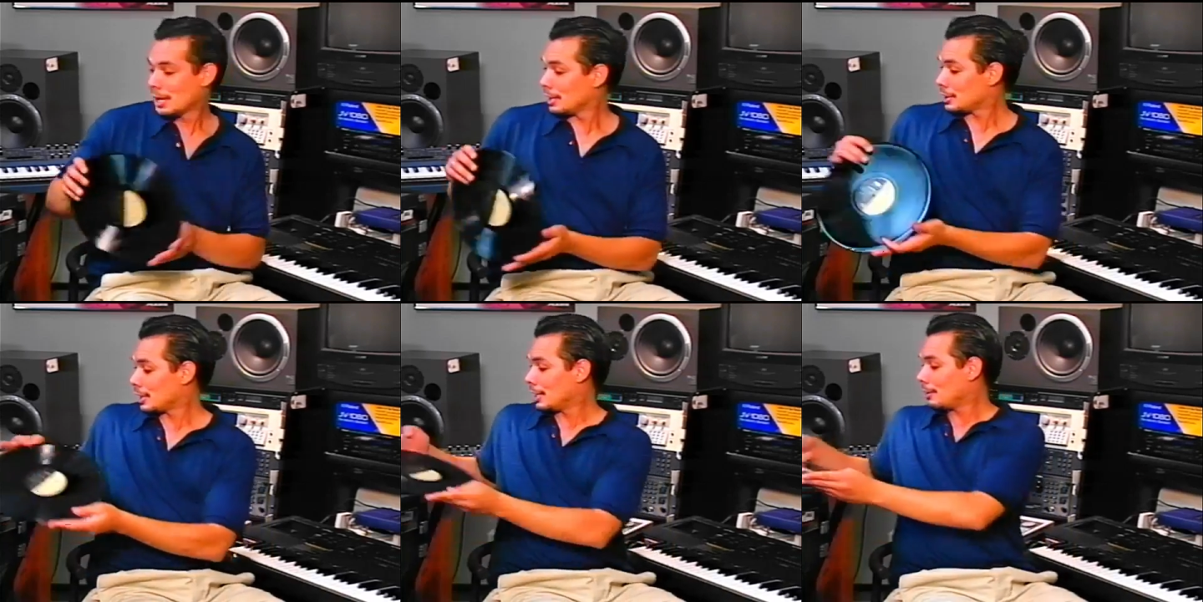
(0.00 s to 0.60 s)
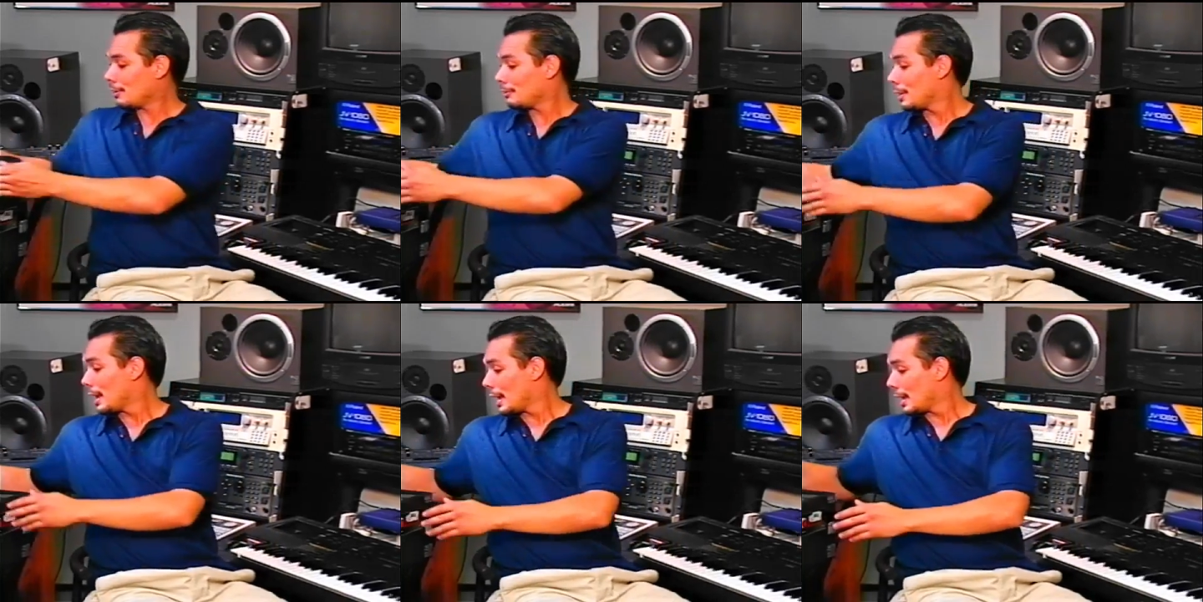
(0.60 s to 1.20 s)
Let's get it on.
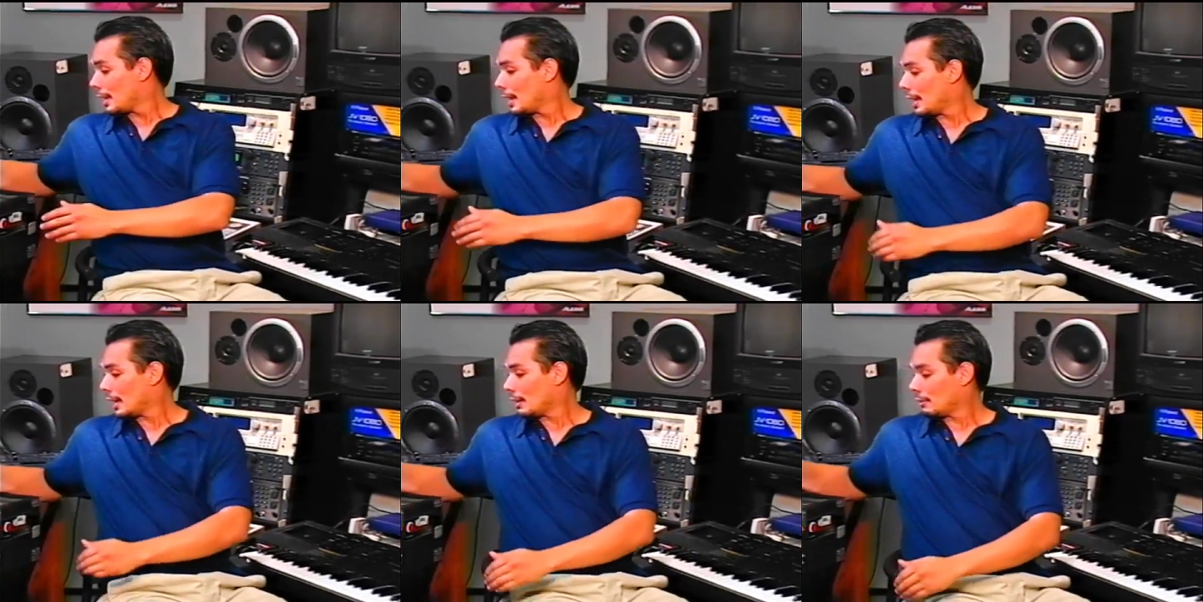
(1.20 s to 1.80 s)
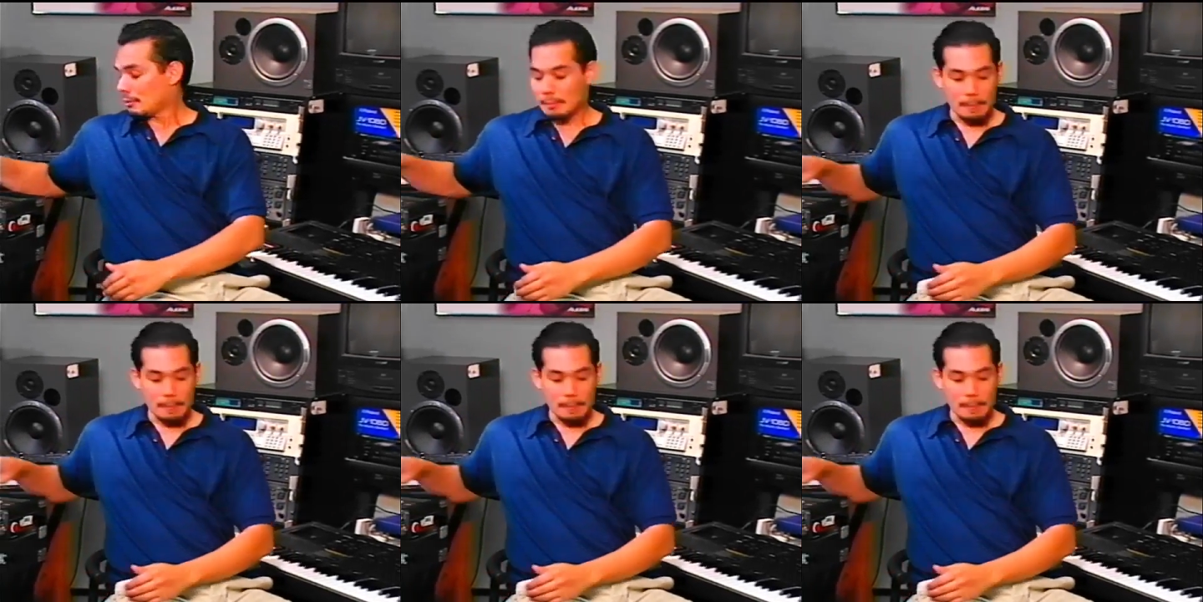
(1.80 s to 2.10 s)
And